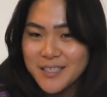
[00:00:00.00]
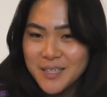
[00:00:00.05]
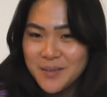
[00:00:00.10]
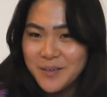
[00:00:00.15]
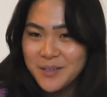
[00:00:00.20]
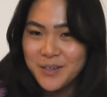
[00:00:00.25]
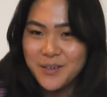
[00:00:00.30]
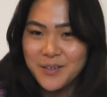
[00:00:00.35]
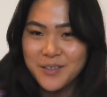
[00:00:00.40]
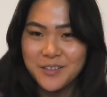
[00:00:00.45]
let me
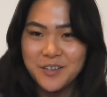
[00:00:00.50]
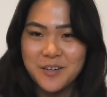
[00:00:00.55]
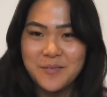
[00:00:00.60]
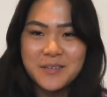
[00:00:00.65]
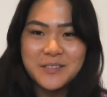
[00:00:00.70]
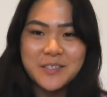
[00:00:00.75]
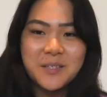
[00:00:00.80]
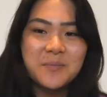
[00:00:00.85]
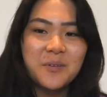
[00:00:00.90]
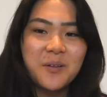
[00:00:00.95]
know in the
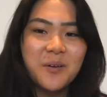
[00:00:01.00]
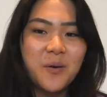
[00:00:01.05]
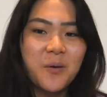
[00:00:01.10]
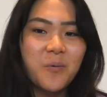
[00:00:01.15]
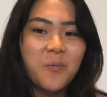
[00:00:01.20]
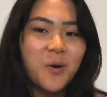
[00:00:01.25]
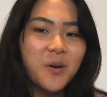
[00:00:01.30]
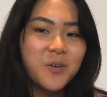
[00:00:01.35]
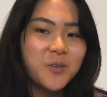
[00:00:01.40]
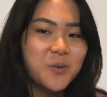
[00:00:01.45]
comments down below
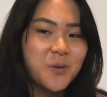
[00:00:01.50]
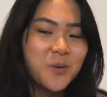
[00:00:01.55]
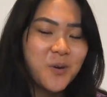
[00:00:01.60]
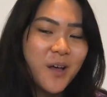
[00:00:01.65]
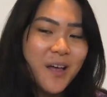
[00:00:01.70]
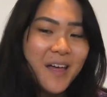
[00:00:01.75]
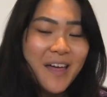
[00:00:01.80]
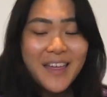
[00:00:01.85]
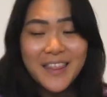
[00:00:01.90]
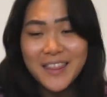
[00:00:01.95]
what you
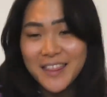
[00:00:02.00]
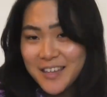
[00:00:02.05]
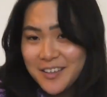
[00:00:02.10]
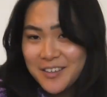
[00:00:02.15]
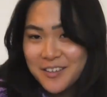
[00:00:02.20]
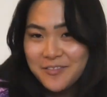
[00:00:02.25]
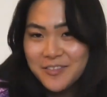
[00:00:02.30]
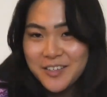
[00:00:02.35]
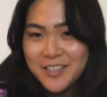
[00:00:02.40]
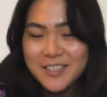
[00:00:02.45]
think
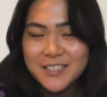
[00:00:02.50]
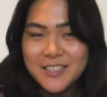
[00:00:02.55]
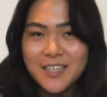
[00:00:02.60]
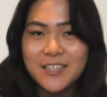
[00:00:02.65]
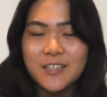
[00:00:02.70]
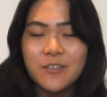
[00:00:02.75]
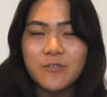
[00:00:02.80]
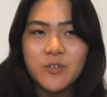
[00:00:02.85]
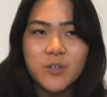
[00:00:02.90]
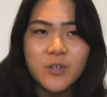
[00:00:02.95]
of this, and
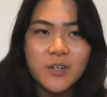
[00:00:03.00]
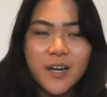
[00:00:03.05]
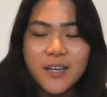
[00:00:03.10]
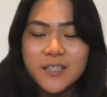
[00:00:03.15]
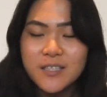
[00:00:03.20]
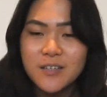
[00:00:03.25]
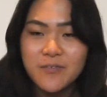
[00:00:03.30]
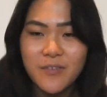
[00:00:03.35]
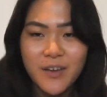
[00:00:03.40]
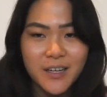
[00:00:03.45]
if you
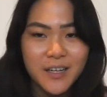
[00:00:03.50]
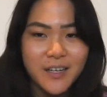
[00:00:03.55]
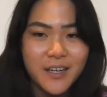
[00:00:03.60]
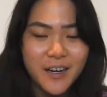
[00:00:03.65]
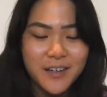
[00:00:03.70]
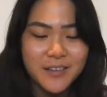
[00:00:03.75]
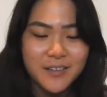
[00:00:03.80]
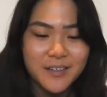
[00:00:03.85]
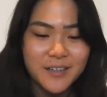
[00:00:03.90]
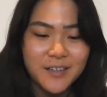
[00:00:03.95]
guys have any
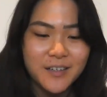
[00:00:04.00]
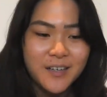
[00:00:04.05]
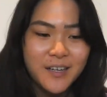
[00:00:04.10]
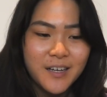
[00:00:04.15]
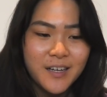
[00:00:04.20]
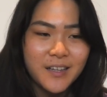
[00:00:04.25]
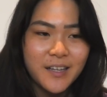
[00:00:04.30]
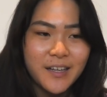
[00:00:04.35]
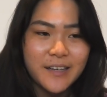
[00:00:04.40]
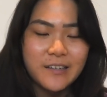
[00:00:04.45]
other
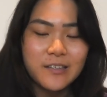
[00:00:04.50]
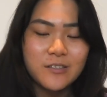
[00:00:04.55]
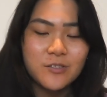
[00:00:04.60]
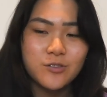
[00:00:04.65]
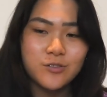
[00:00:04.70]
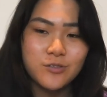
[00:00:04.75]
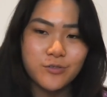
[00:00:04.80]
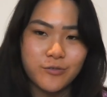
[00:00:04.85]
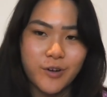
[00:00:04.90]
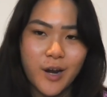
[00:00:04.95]
like
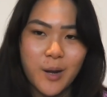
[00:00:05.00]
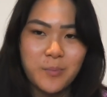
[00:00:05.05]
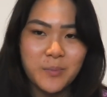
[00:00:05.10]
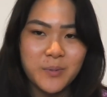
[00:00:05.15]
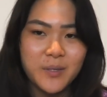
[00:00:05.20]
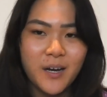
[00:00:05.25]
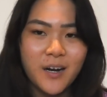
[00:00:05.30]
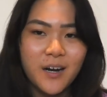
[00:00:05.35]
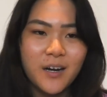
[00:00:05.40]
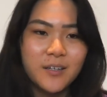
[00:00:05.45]
scrap
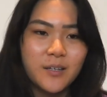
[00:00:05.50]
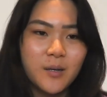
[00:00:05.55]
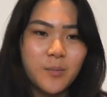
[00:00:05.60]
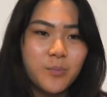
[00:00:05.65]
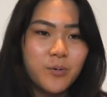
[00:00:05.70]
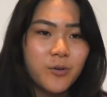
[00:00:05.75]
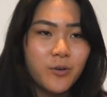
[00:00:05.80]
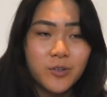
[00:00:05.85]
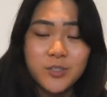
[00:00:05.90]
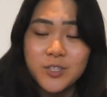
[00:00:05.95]
yarn
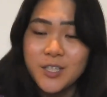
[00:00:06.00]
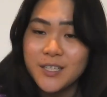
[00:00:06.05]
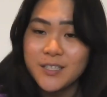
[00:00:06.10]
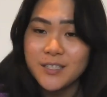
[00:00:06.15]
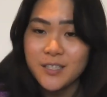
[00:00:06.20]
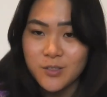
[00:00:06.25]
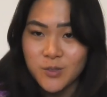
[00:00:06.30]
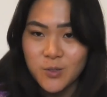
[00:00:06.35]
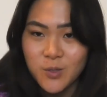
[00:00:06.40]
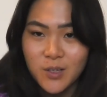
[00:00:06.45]
projects
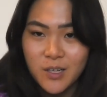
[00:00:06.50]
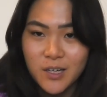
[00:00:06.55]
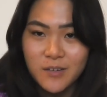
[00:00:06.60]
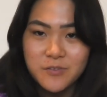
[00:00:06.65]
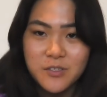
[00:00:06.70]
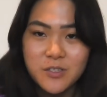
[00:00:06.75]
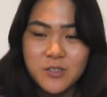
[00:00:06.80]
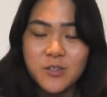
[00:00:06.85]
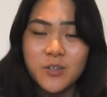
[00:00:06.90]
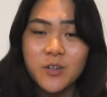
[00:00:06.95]
that you love
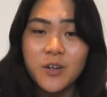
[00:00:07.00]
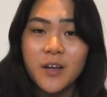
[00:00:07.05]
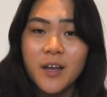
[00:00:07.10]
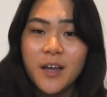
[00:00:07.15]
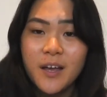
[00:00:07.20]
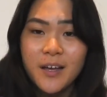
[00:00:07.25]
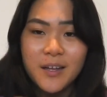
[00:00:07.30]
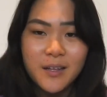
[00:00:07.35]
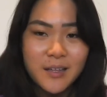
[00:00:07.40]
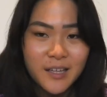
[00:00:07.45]
to do,
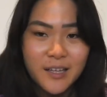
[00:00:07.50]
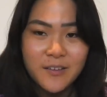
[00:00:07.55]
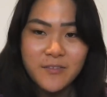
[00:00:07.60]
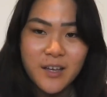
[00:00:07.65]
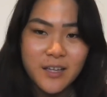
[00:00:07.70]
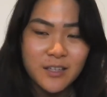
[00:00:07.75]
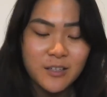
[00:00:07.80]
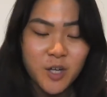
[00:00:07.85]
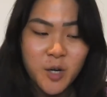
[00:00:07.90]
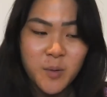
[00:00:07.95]
leave that
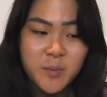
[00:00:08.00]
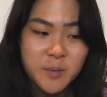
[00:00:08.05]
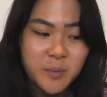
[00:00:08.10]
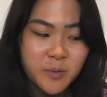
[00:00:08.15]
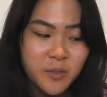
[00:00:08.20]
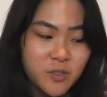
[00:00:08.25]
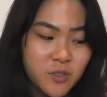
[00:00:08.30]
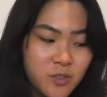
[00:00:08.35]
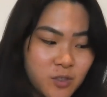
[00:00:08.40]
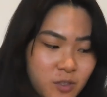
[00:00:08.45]
in the comments
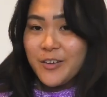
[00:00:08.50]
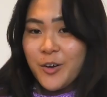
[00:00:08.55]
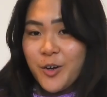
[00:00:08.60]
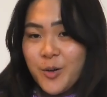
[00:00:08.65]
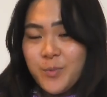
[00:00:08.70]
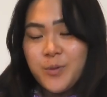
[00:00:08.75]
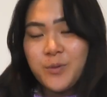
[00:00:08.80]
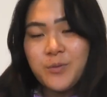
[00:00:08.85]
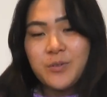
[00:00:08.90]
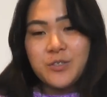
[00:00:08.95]
below too. I
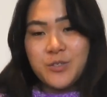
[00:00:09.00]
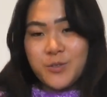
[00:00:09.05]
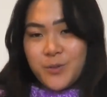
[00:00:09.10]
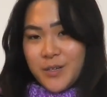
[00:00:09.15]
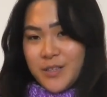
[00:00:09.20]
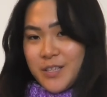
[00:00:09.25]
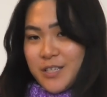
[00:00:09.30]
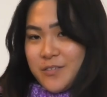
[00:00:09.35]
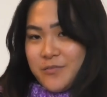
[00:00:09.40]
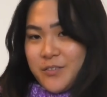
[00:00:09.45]
hope you
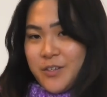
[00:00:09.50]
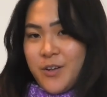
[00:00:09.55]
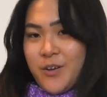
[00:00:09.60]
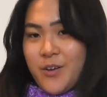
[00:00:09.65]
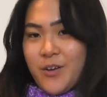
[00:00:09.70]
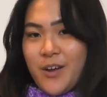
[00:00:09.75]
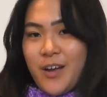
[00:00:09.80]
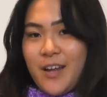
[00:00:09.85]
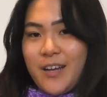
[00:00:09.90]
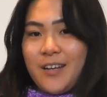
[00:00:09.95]
enjoyed this video
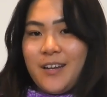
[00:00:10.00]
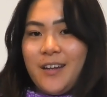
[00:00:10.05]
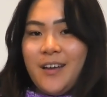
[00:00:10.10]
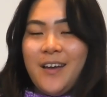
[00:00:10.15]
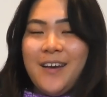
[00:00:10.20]
and